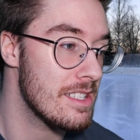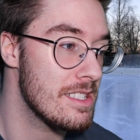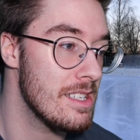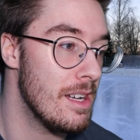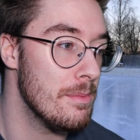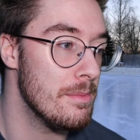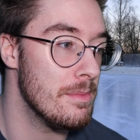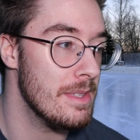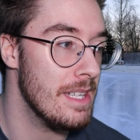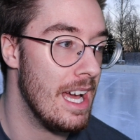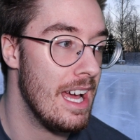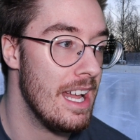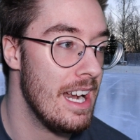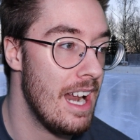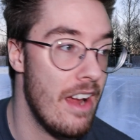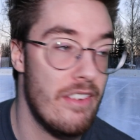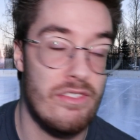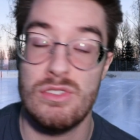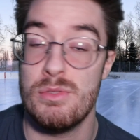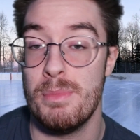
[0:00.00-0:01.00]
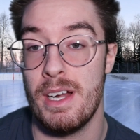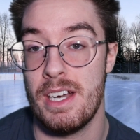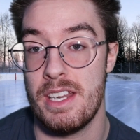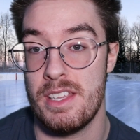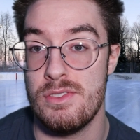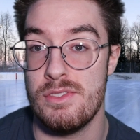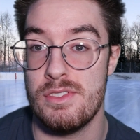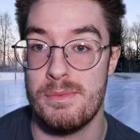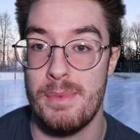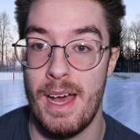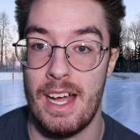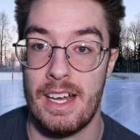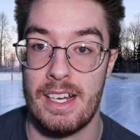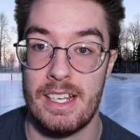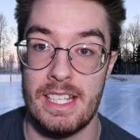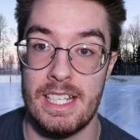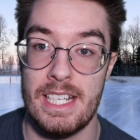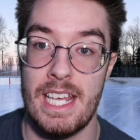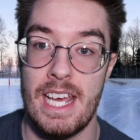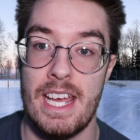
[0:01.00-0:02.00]
something that everybody used back
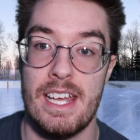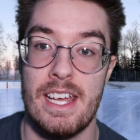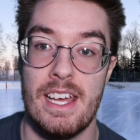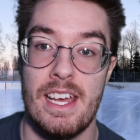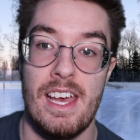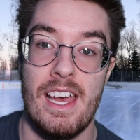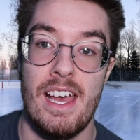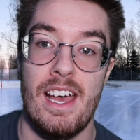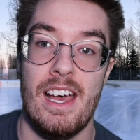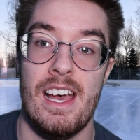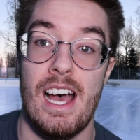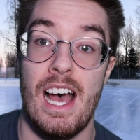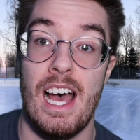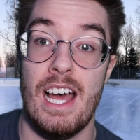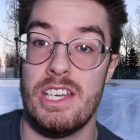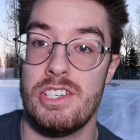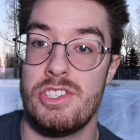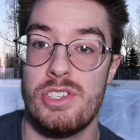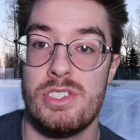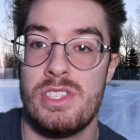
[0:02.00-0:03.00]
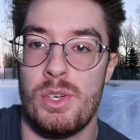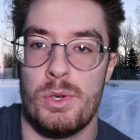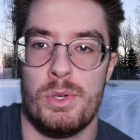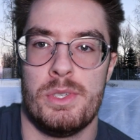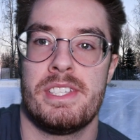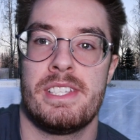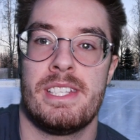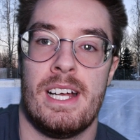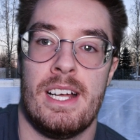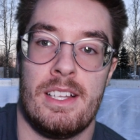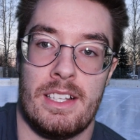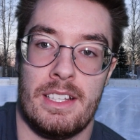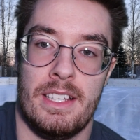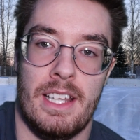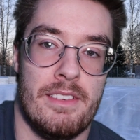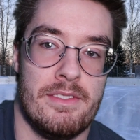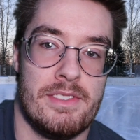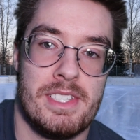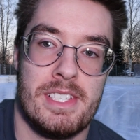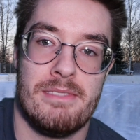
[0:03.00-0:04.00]
in the day, and it's just the old style of
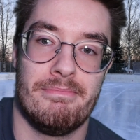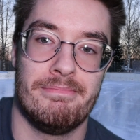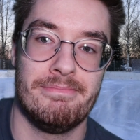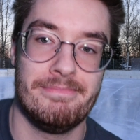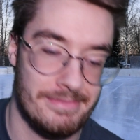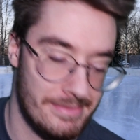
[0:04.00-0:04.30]
gloves.